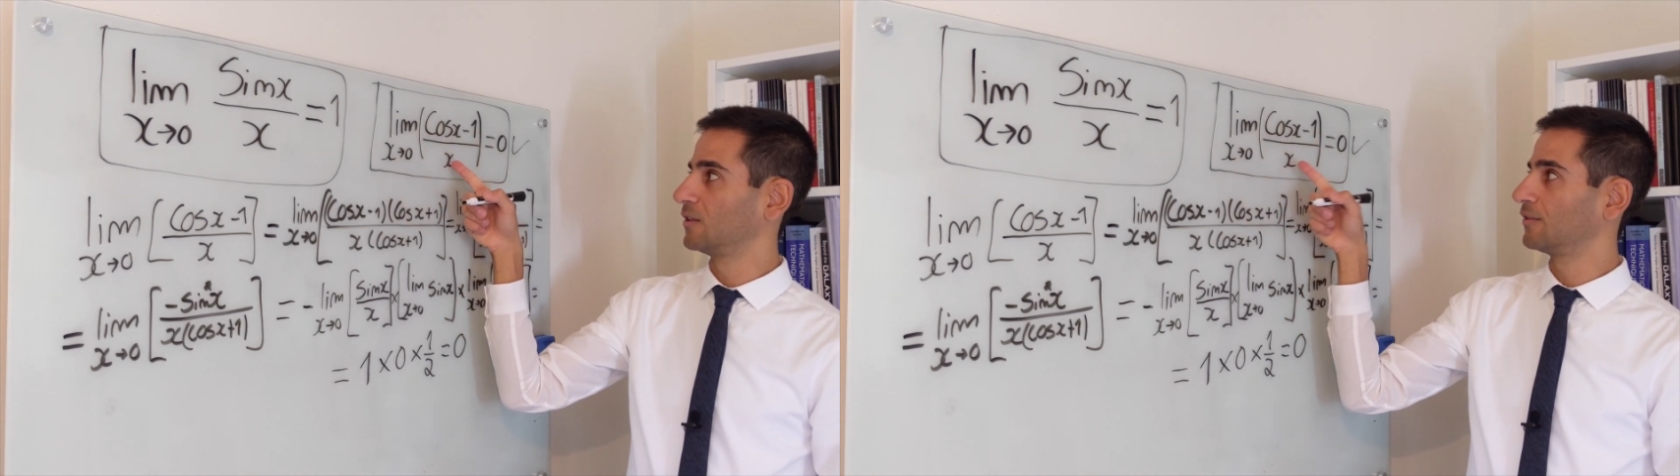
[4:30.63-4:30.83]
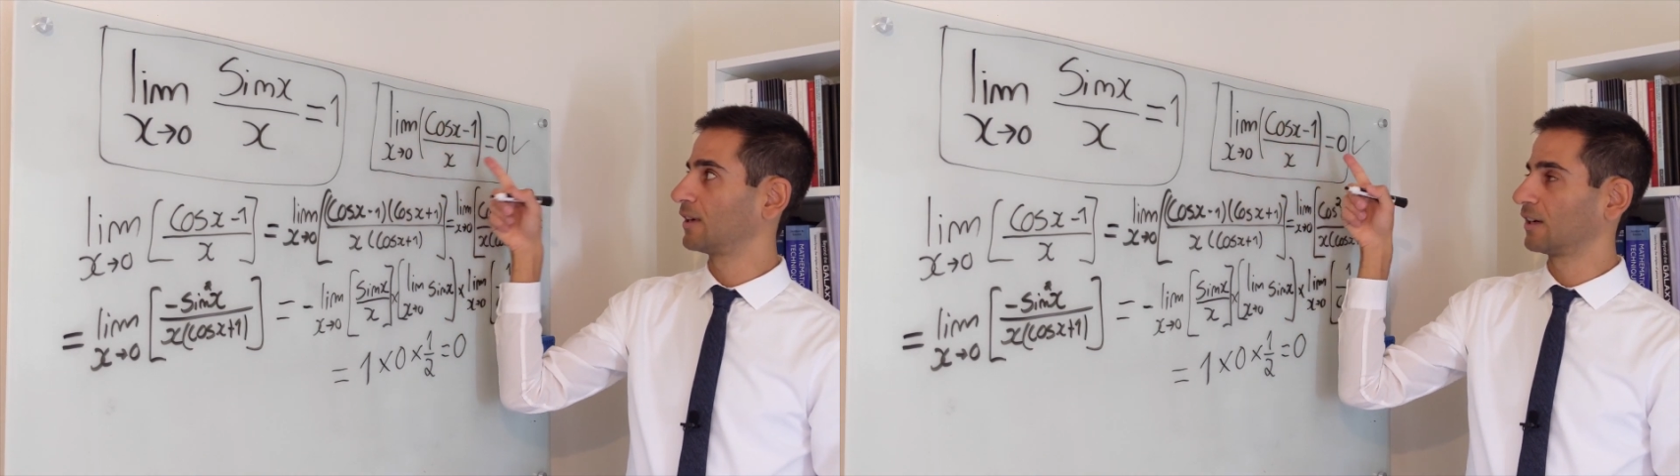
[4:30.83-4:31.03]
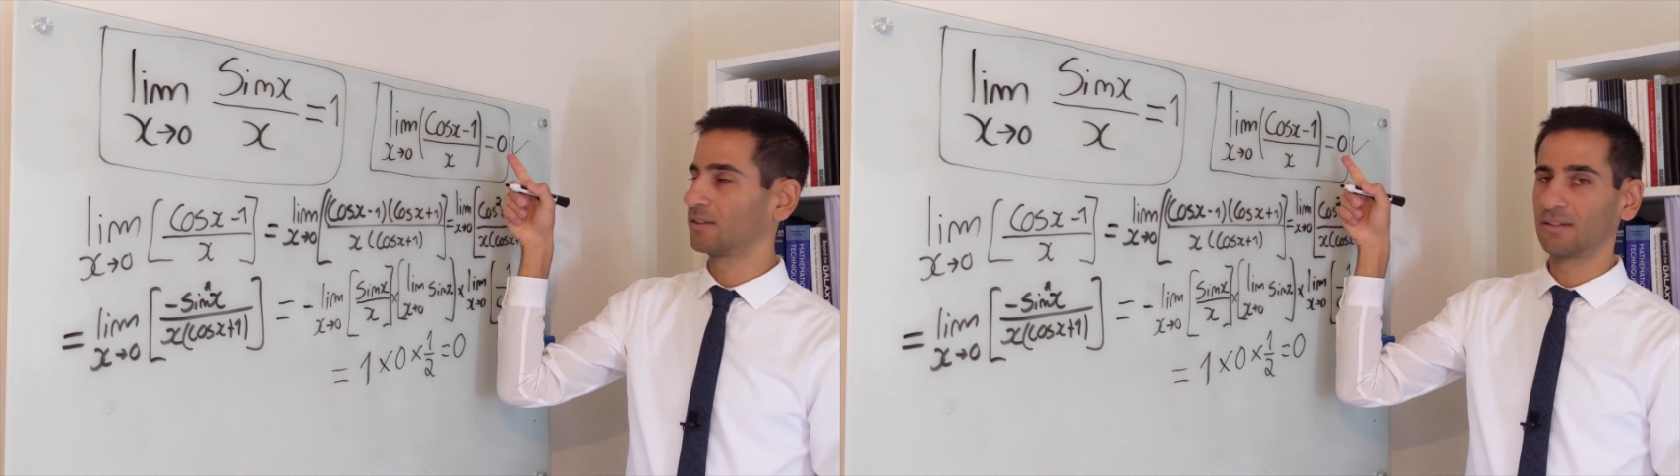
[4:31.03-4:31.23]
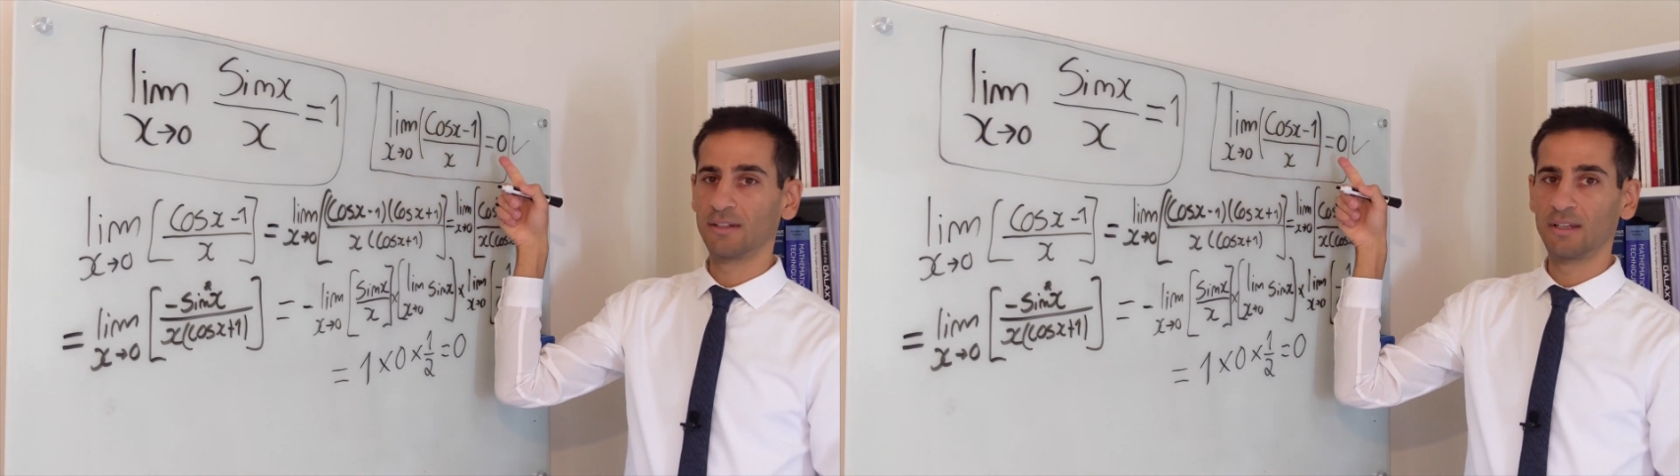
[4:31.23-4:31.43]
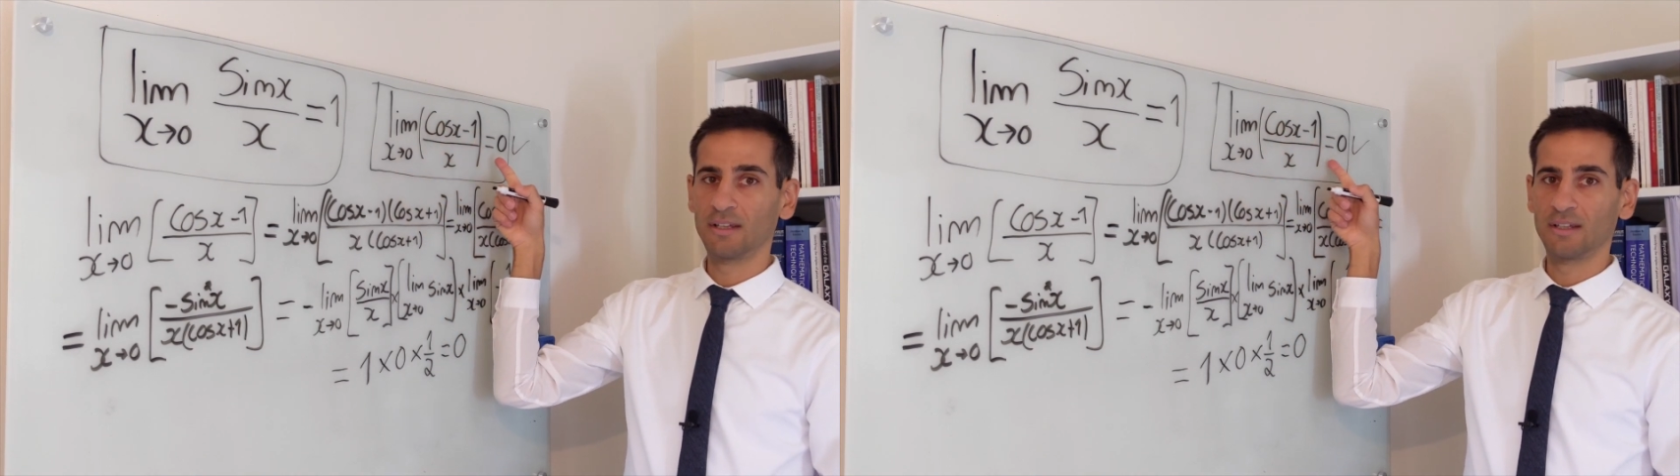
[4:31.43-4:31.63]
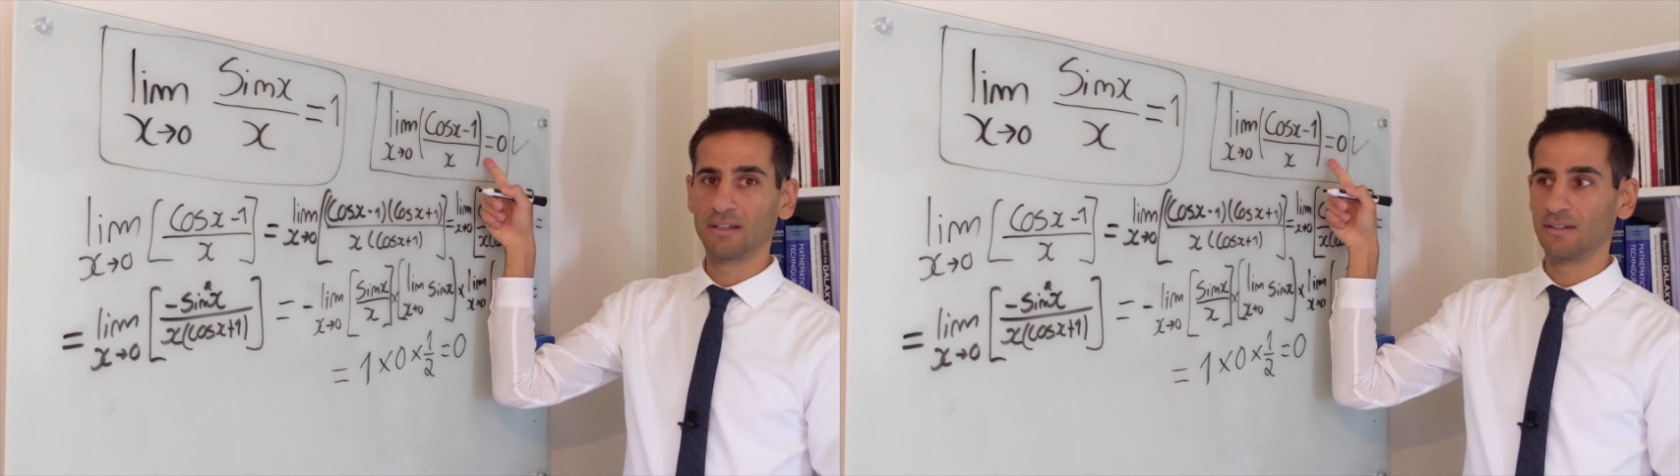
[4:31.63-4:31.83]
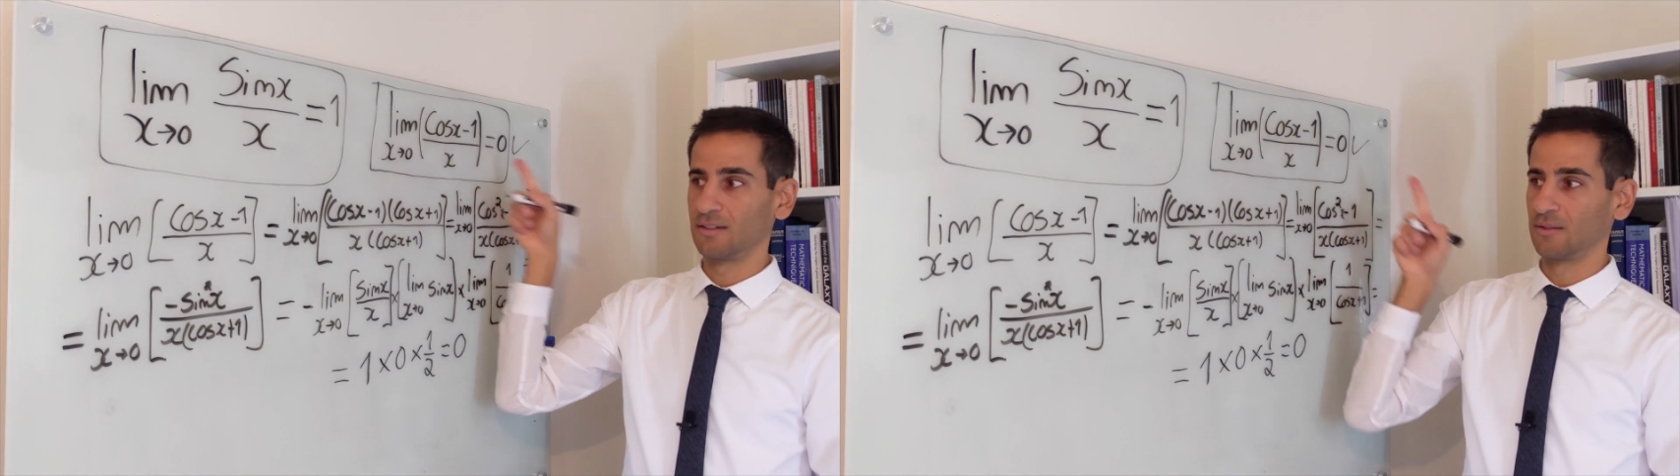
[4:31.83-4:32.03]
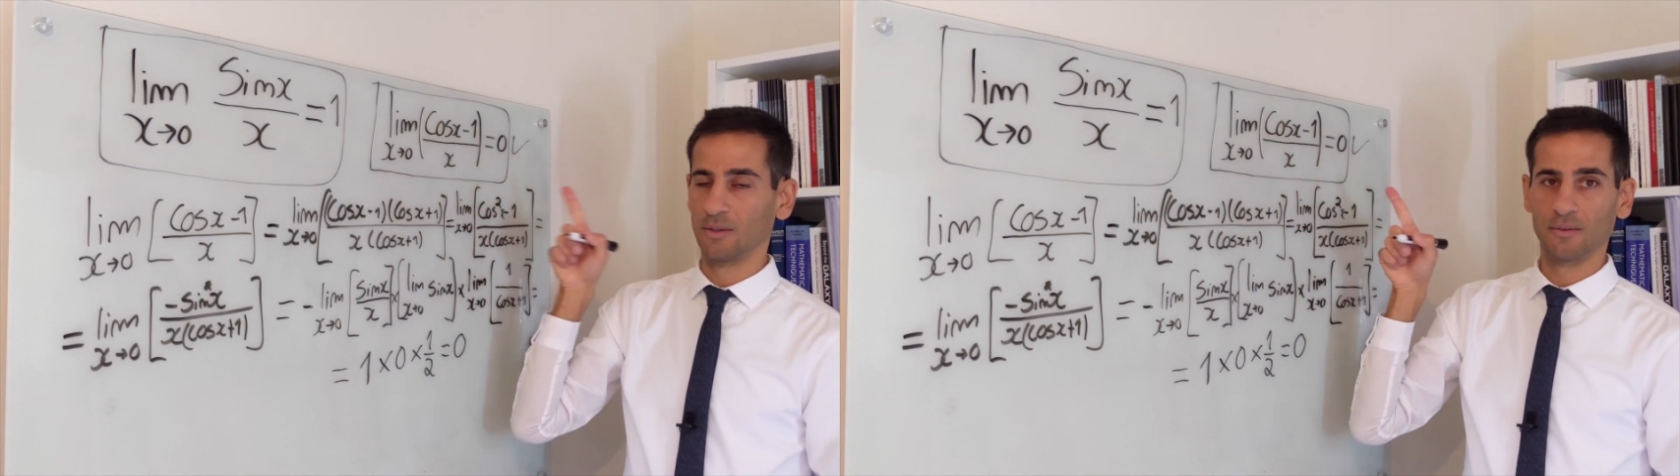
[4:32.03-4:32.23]
over x is
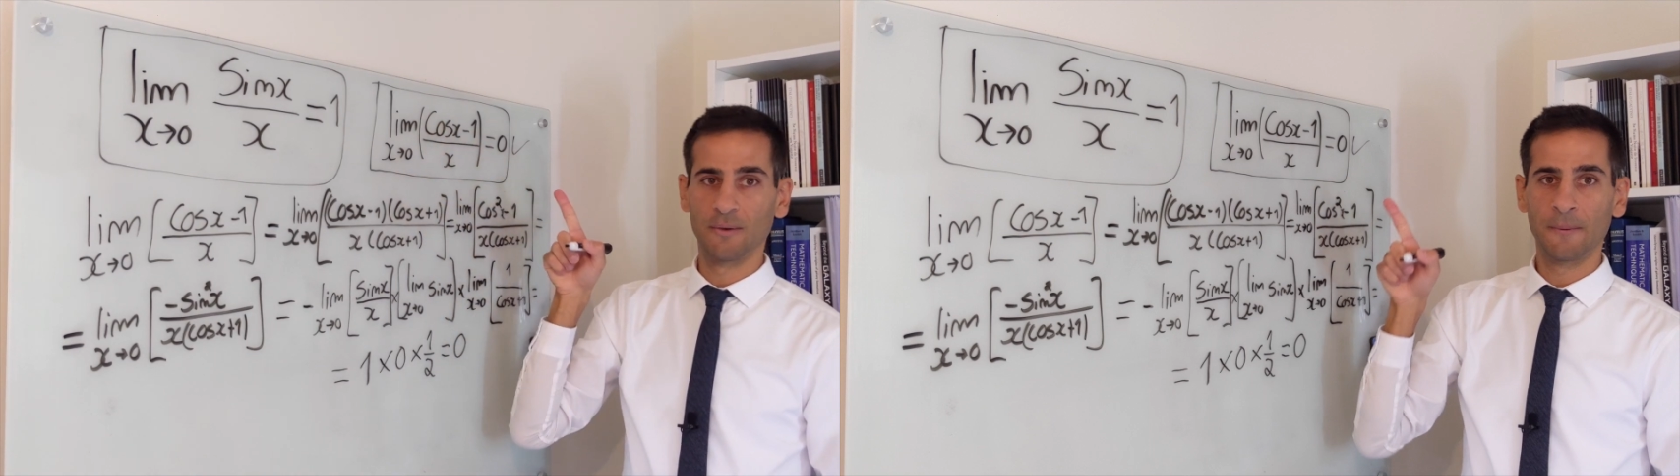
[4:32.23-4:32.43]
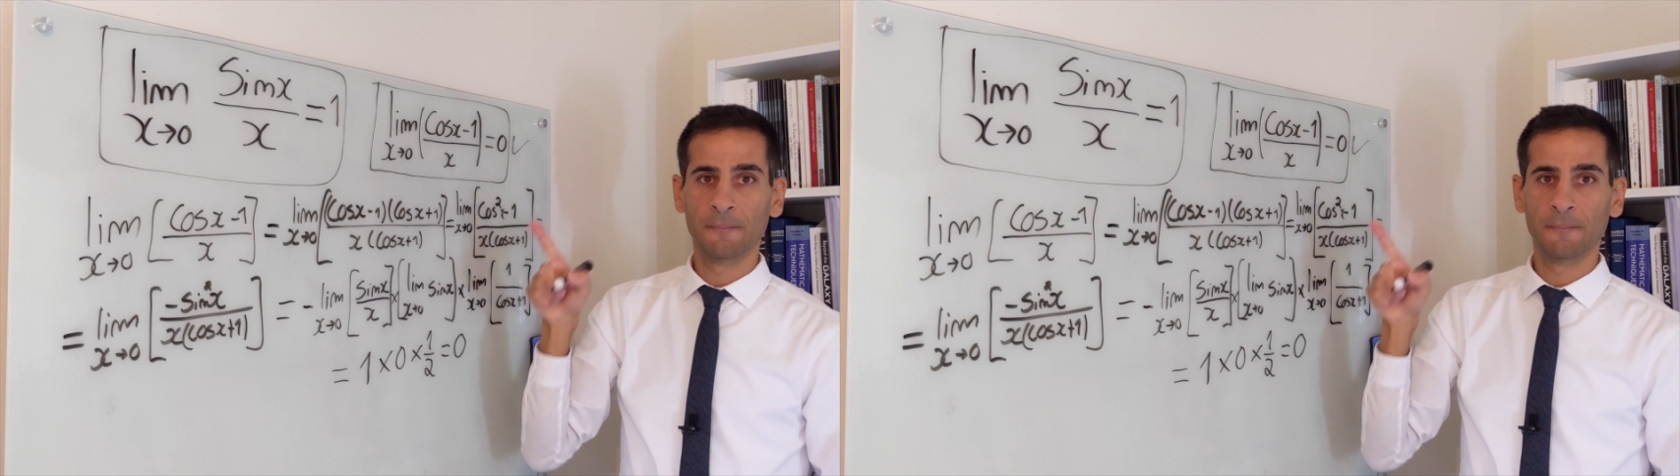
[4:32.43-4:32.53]
0.